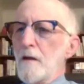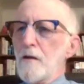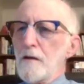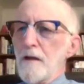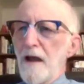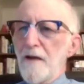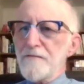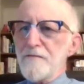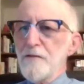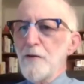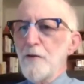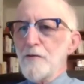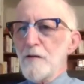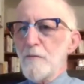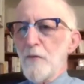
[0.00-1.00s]
Good
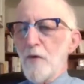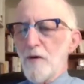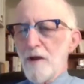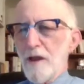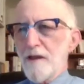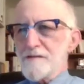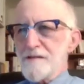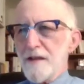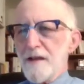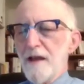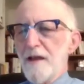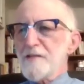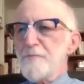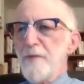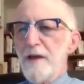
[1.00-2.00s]
afternoon or morning, as the
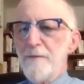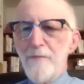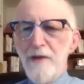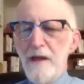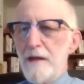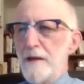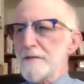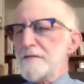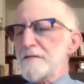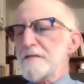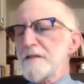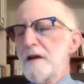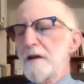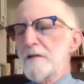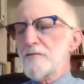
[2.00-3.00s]
case may be.
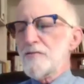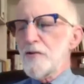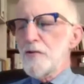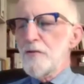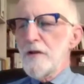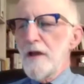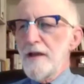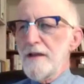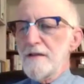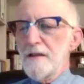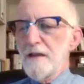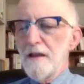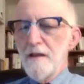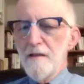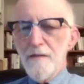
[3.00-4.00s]
It's June
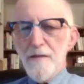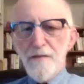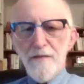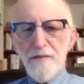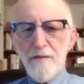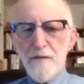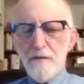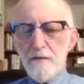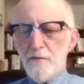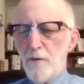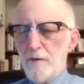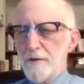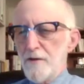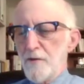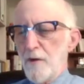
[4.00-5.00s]
18th,
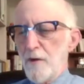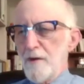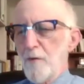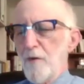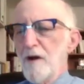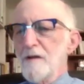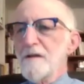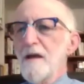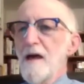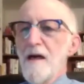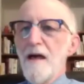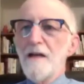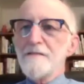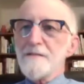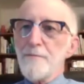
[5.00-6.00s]
and
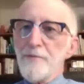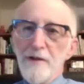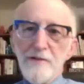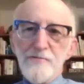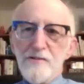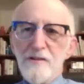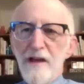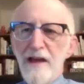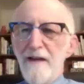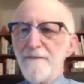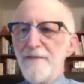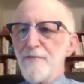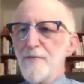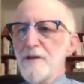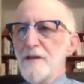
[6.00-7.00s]
it's a pleasure to
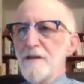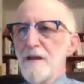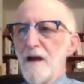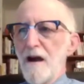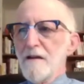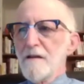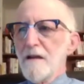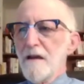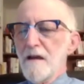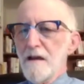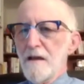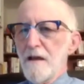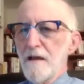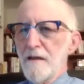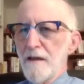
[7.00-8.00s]
have three young,
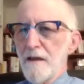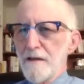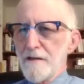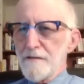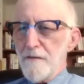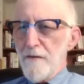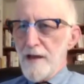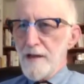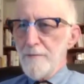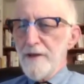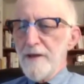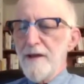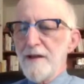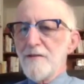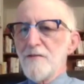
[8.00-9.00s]

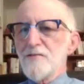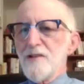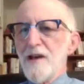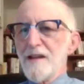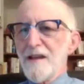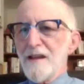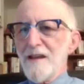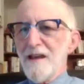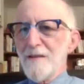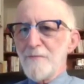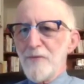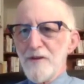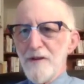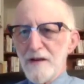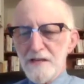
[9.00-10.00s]
incredibly energetic
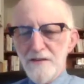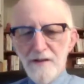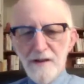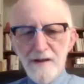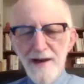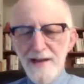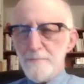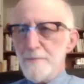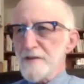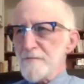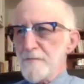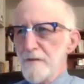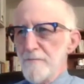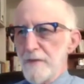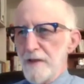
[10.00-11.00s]
and productive
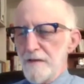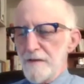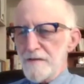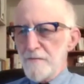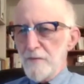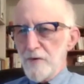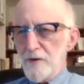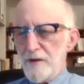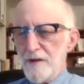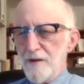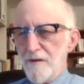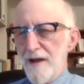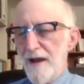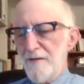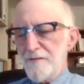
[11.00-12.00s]
economists with me this
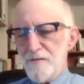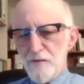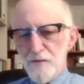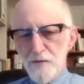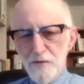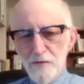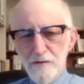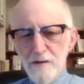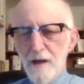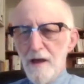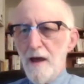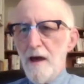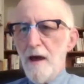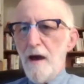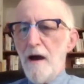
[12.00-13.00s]
morning or afternoon.
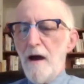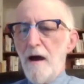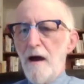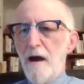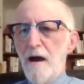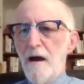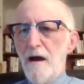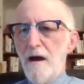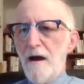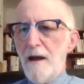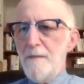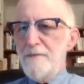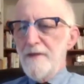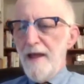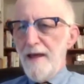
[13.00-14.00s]

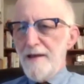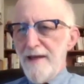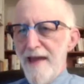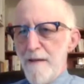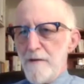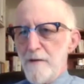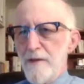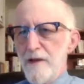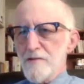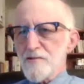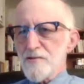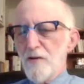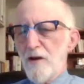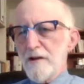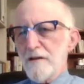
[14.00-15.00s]
I'm Dan
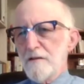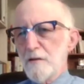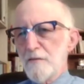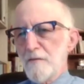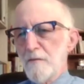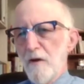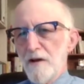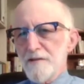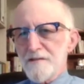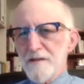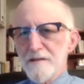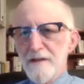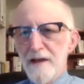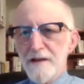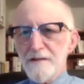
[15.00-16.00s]
Hammermanish, talking to you from
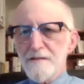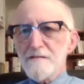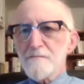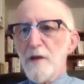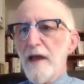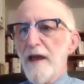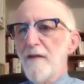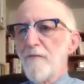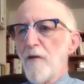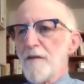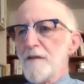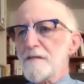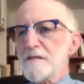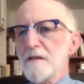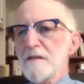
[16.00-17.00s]
Austin, Texas. We have
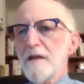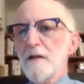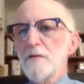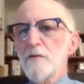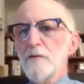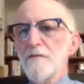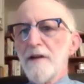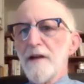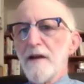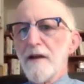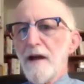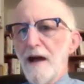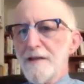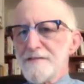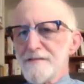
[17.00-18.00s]
with us today Ludovica
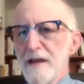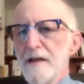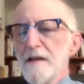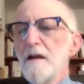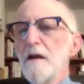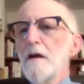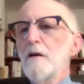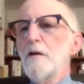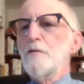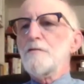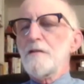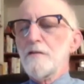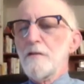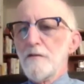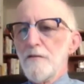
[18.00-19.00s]
Gazze,
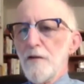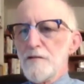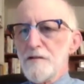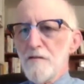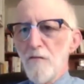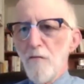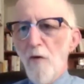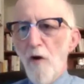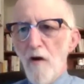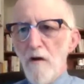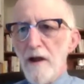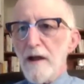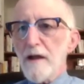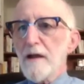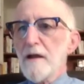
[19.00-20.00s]
who's at University of
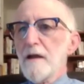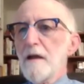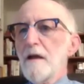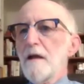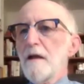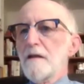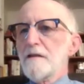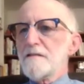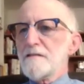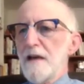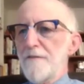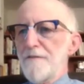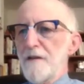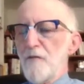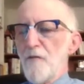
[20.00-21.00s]
Warwick,
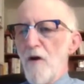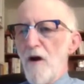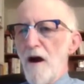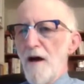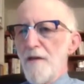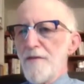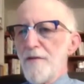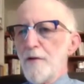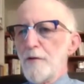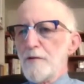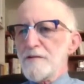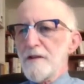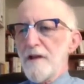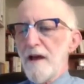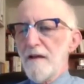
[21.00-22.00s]
Sefi Roth,
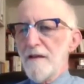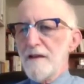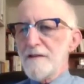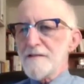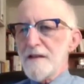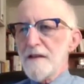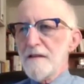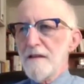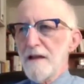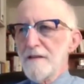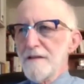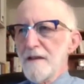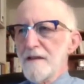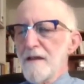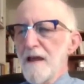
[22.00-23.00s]
who's at LSE
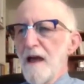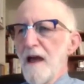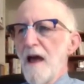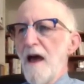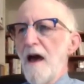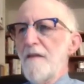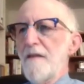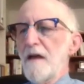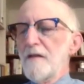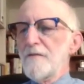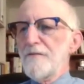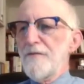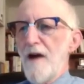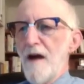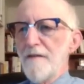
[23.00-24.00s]
London, and
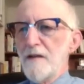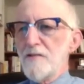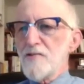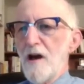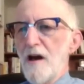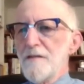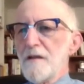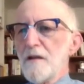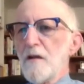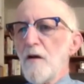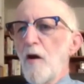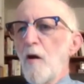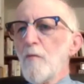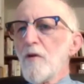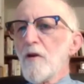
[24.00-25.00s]
then finally Jonathan
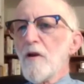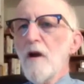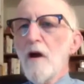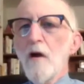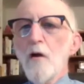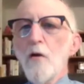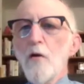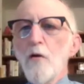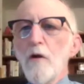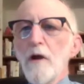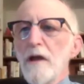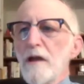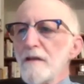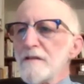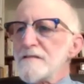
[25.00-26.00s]
Colmer, who
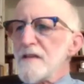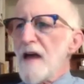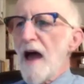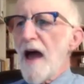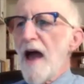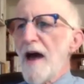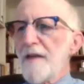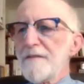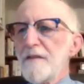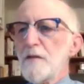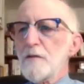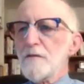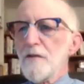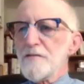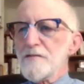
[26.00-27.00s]
is at the
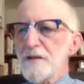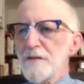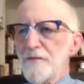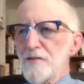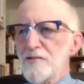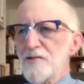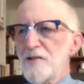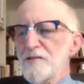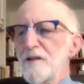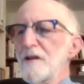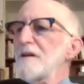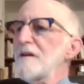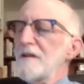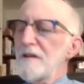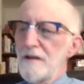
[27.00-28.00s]
University of
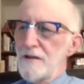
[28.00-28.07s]
Virginia.